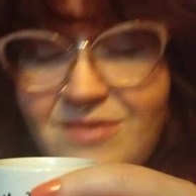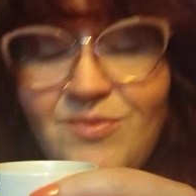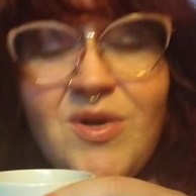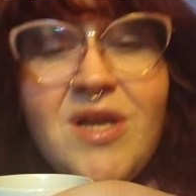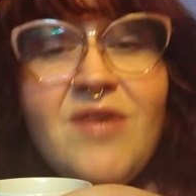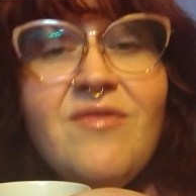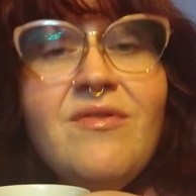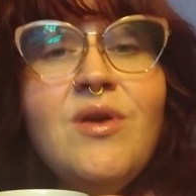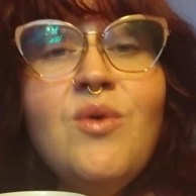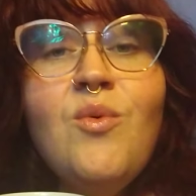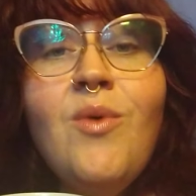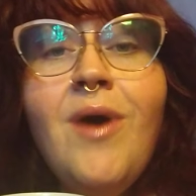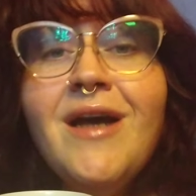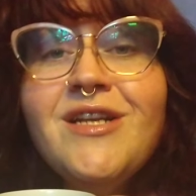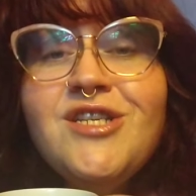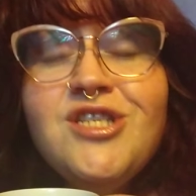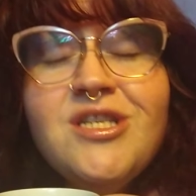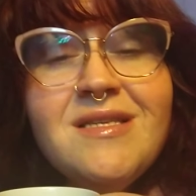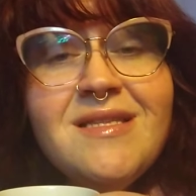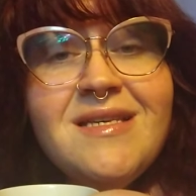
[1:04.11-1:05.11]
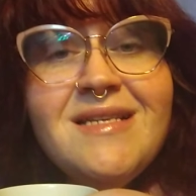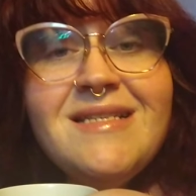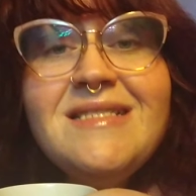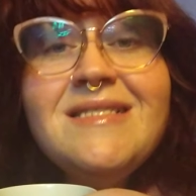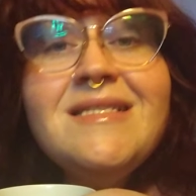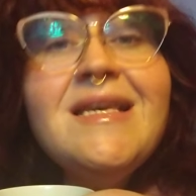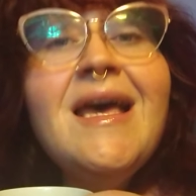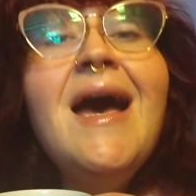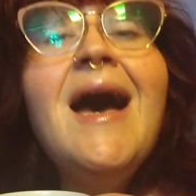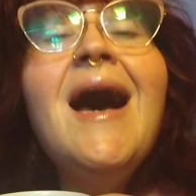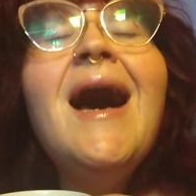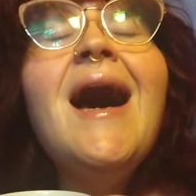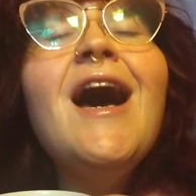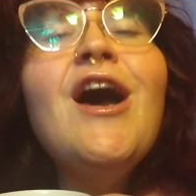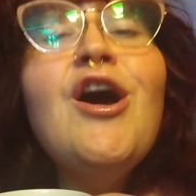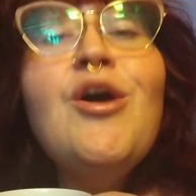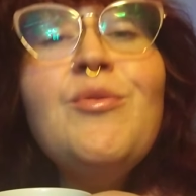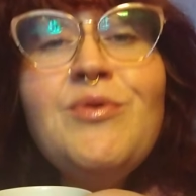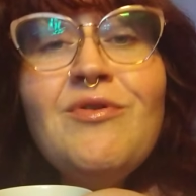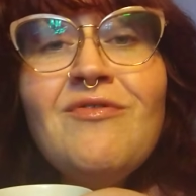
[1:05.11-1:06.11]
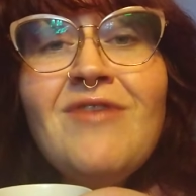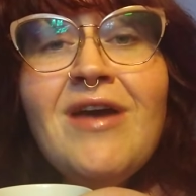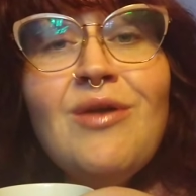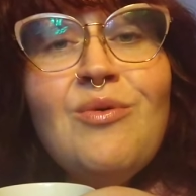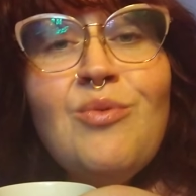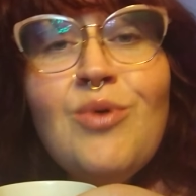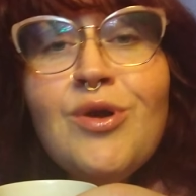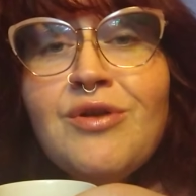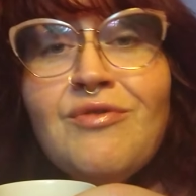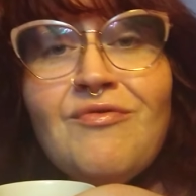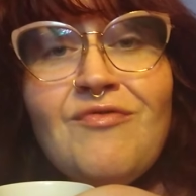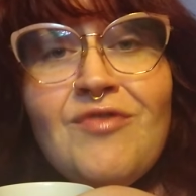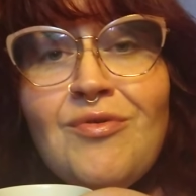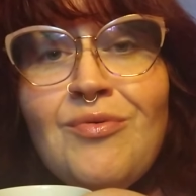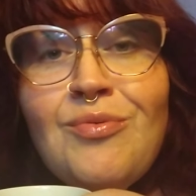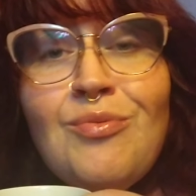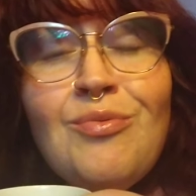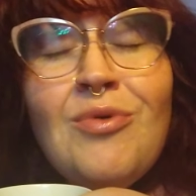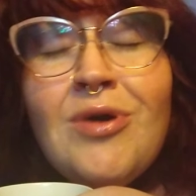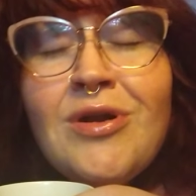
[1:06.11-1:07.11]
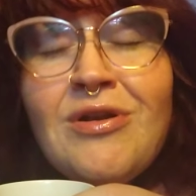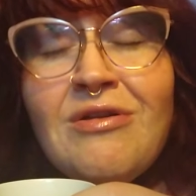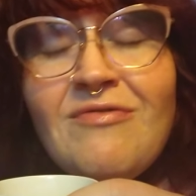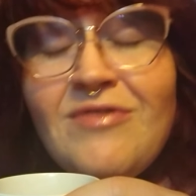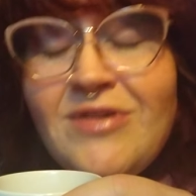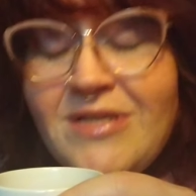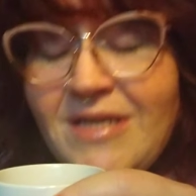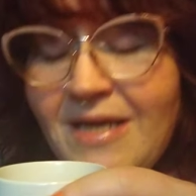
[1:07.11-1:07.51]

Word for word: Whenever you're watching this, I hope you've had a wonderful, wonderful